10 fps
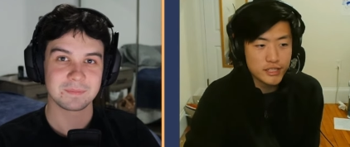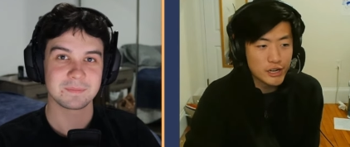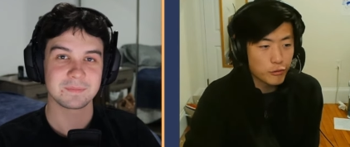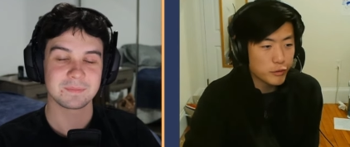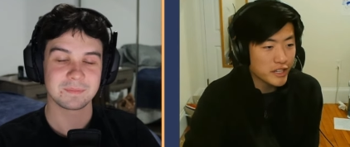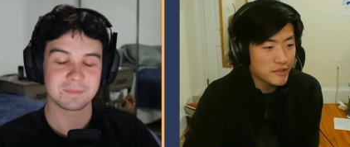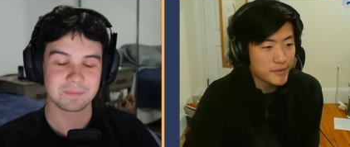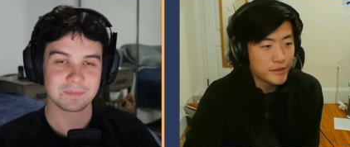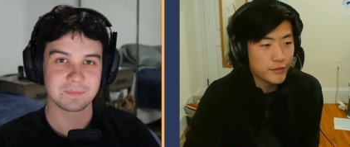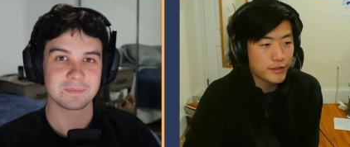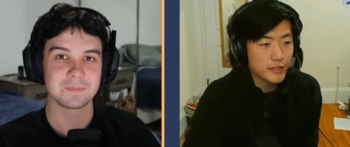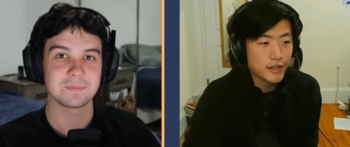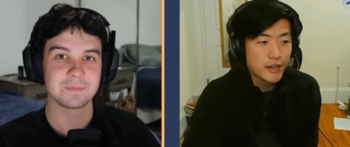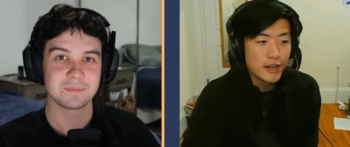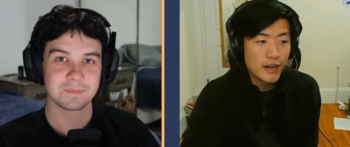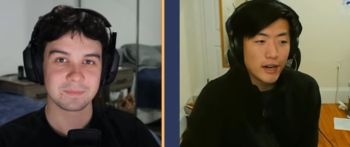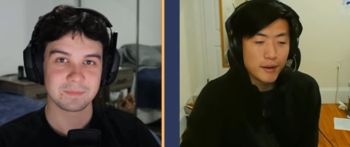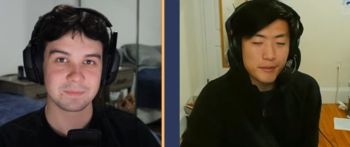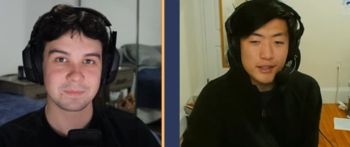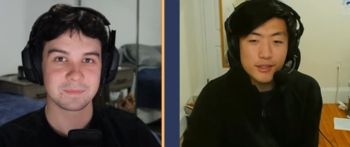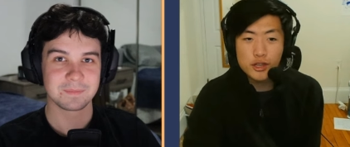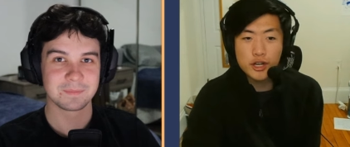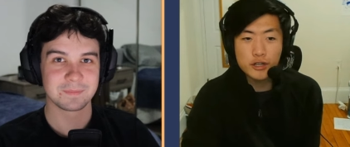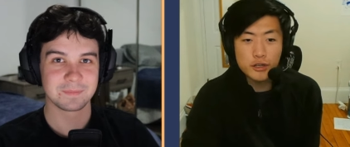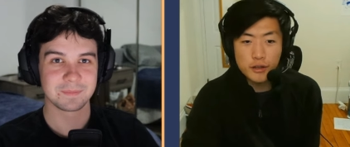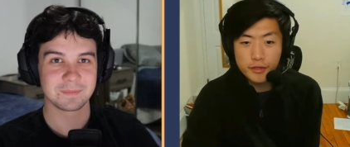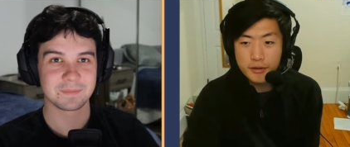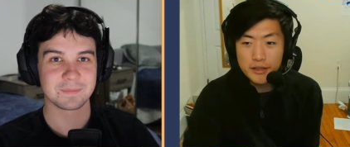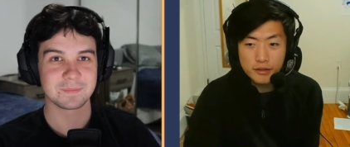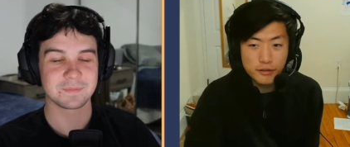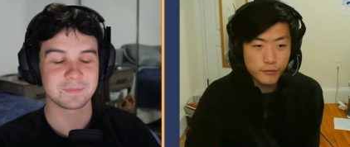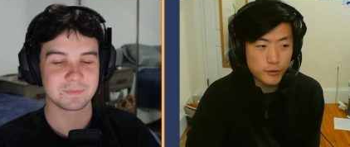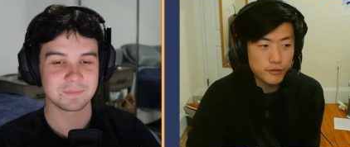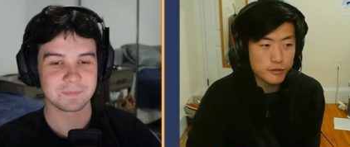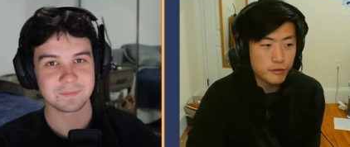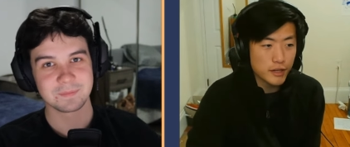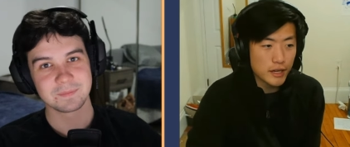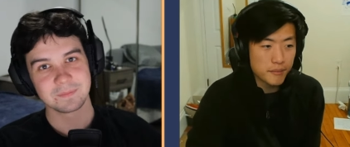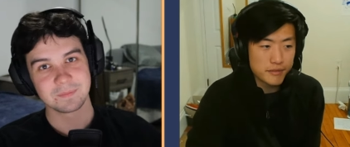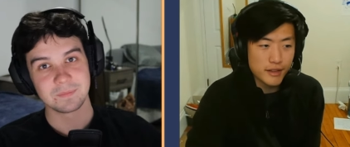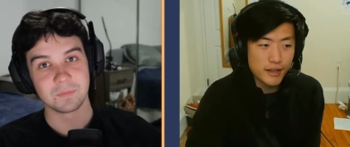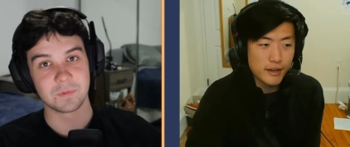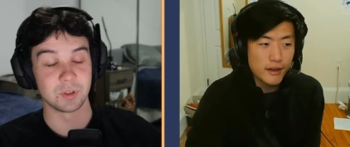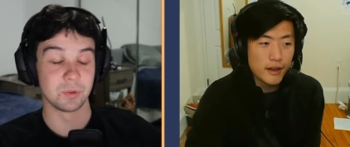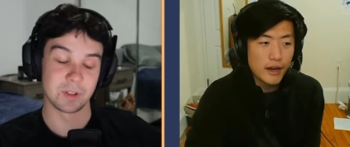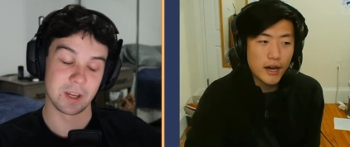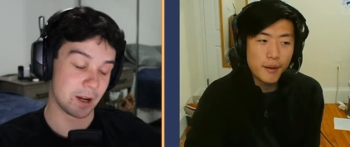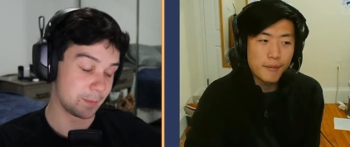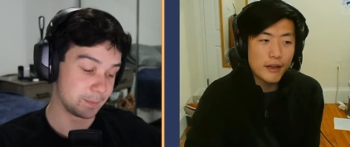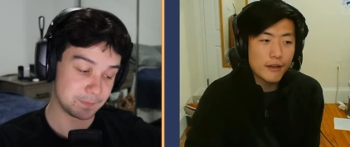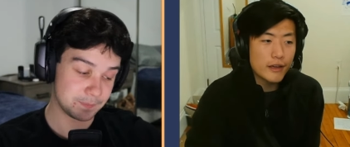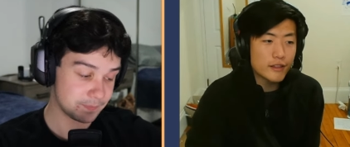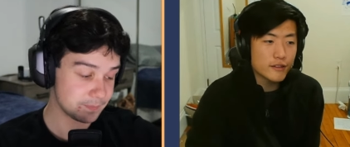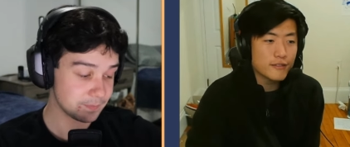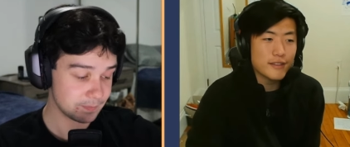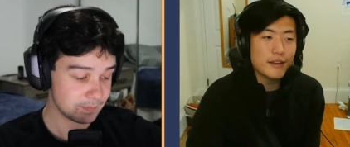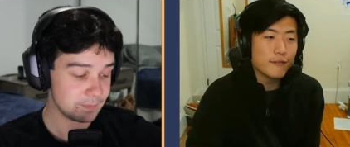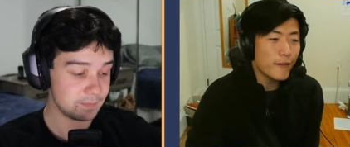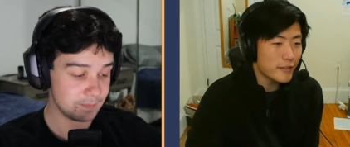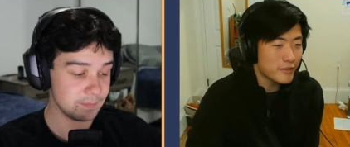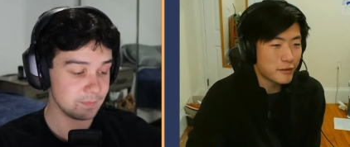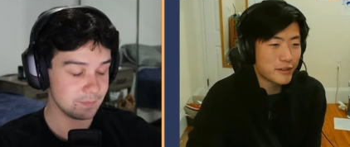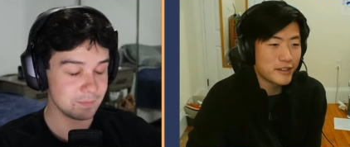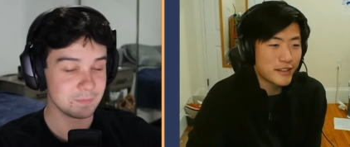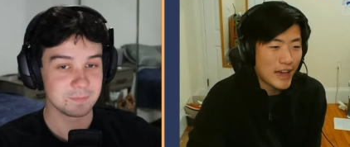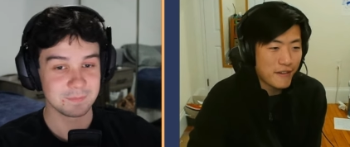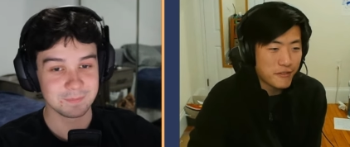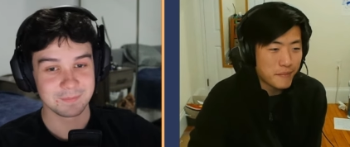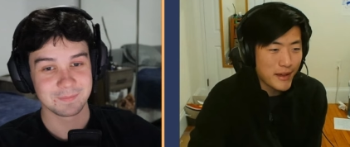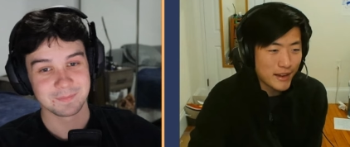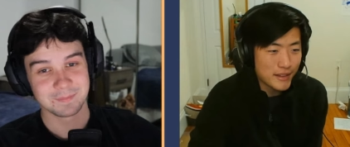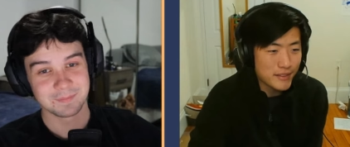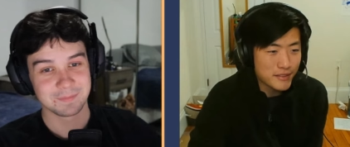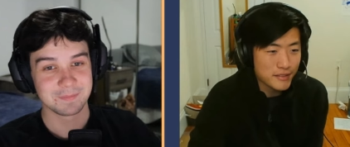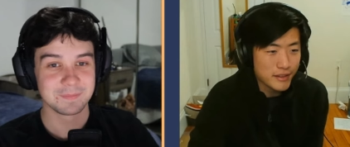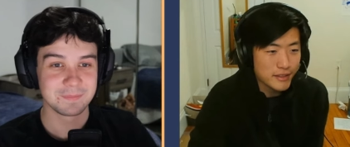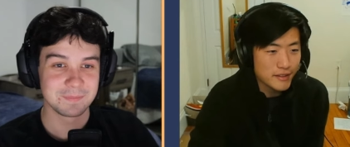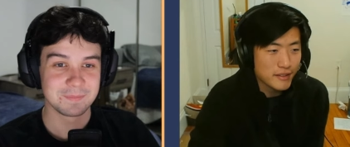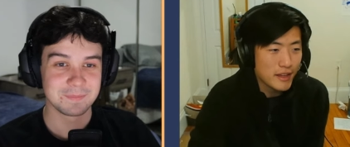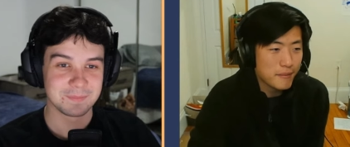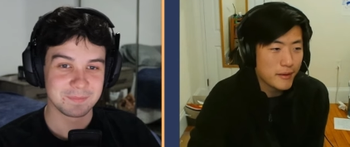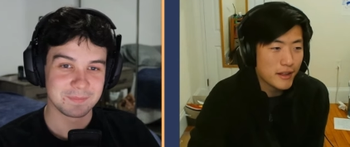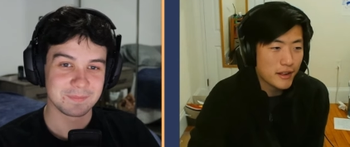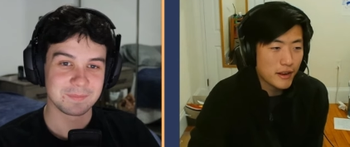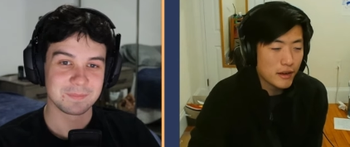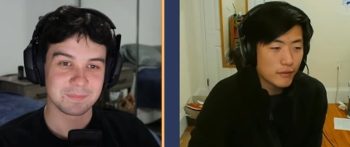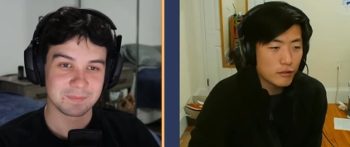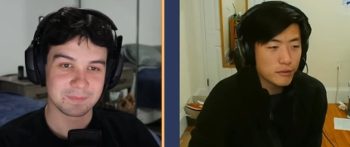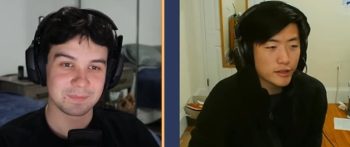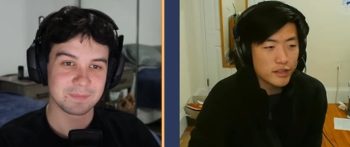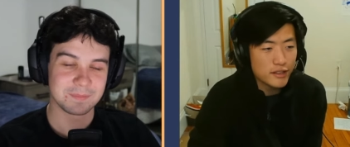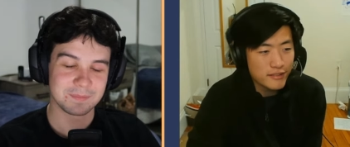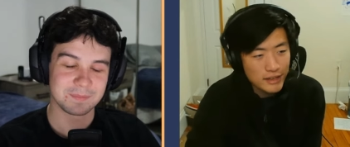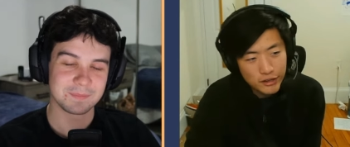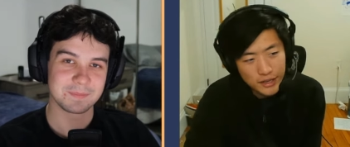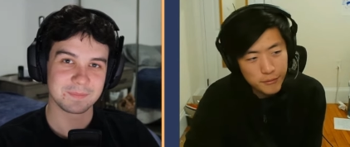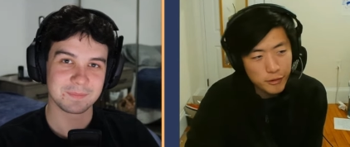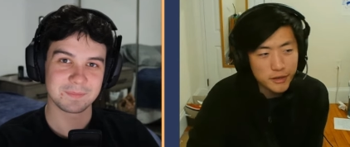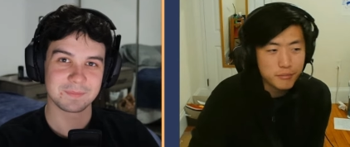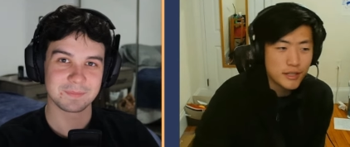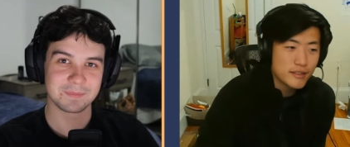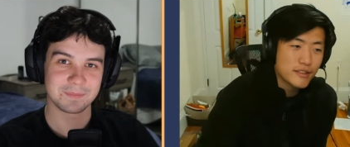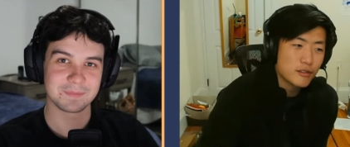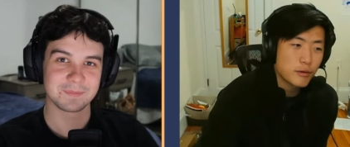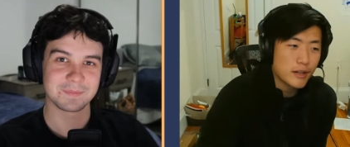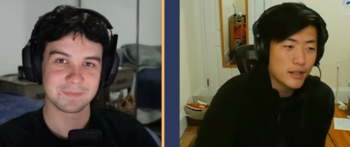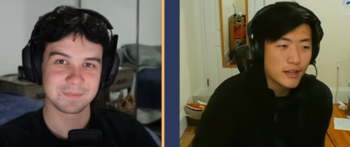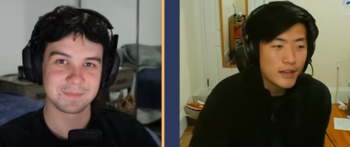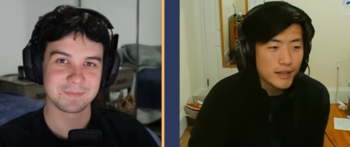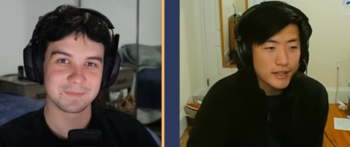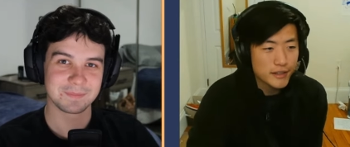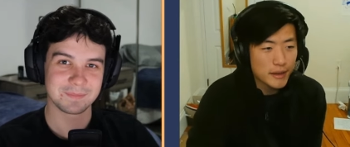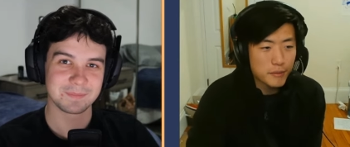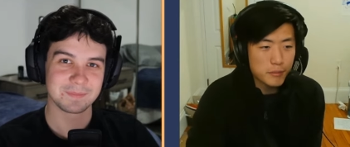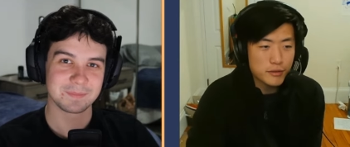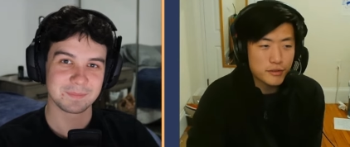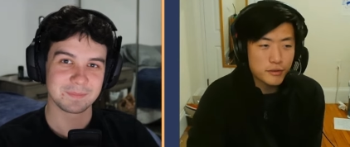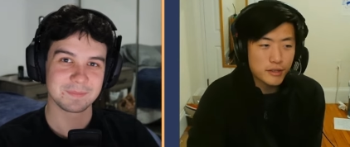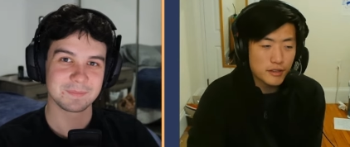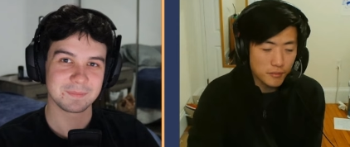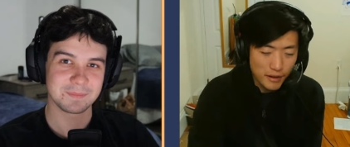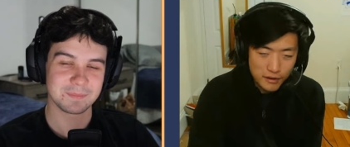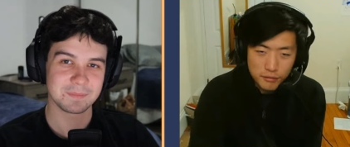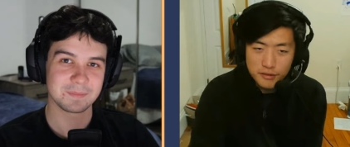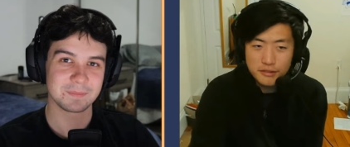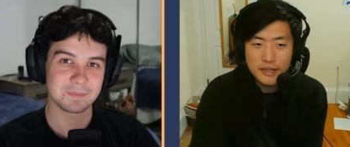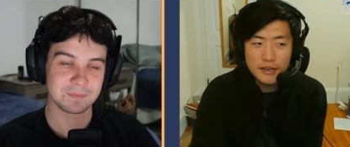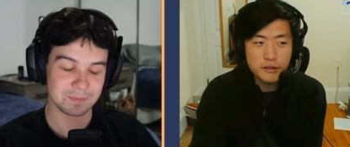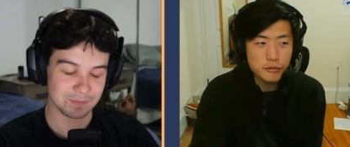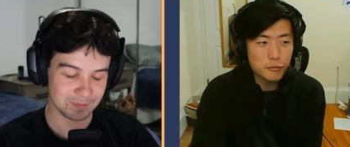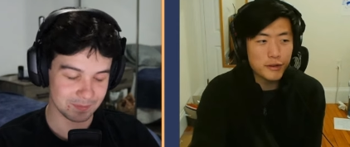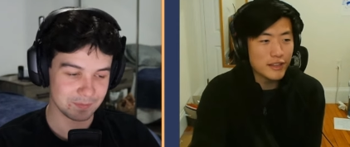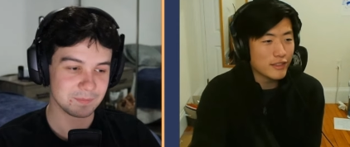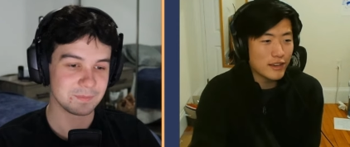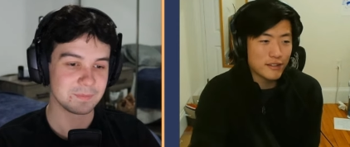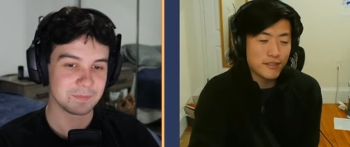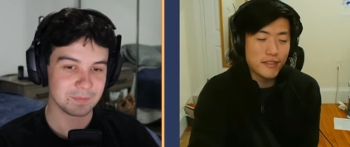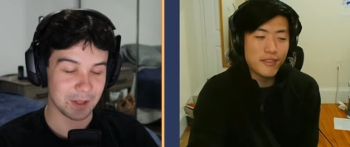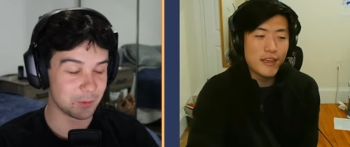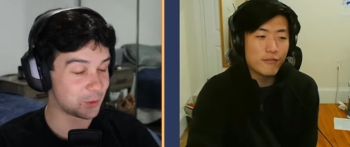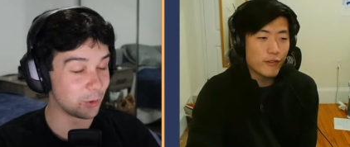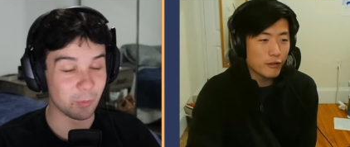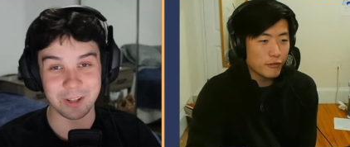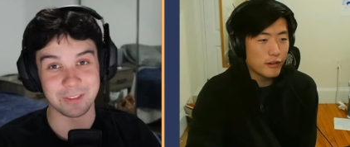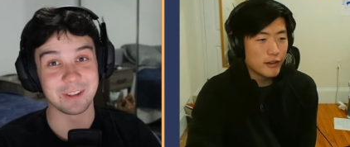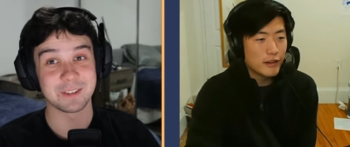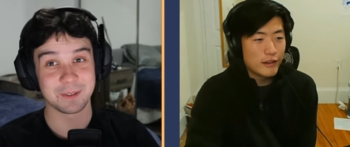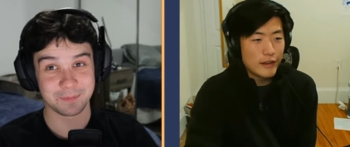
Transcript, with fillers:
Speaker 1: I want to shout out Win um, in the jungle throughout those first two games. Like, yeah. um, it, it just it felt so good to have him back in this in this game, man. And, and he was on the Xin Zhao game one, played Sejuani in game number two, and it didn't matter. He was just kind of doing winny things. He was doing winny felt, things.